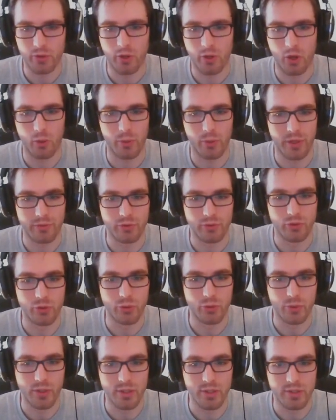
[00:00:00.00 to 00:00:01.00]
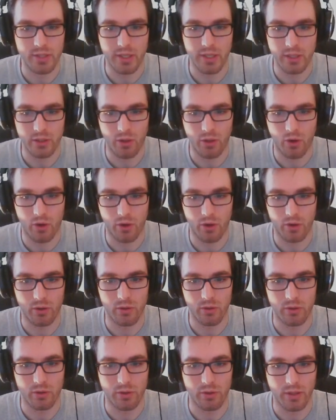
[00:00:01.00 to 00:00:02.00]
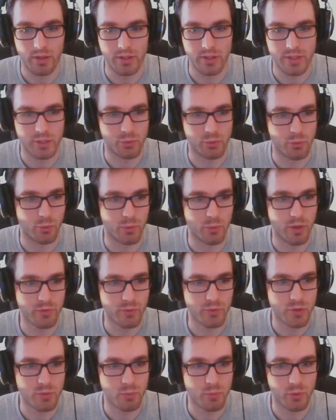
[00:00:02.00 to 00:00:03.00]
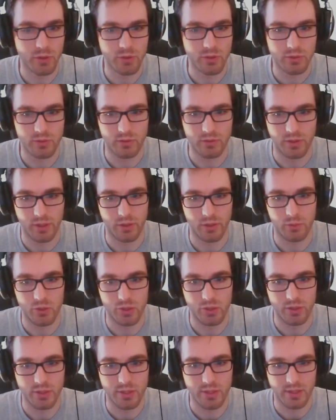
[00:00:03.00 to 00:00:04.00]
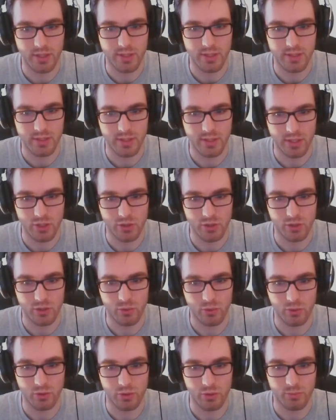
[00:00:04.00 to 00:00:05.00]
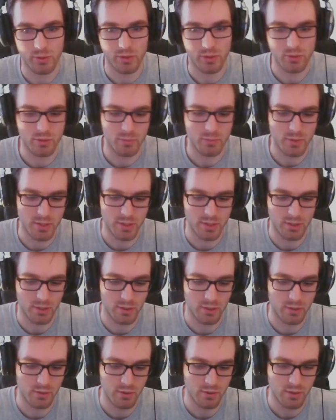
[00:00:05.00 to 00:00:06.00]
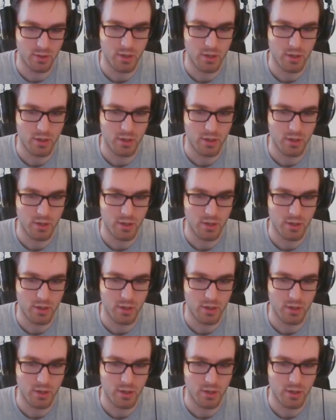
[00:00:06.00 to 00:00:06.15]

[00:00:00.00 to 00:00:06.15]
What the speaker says: All we have to do is take our zero reference point, which in this case is actually going to be, there's a mistake here.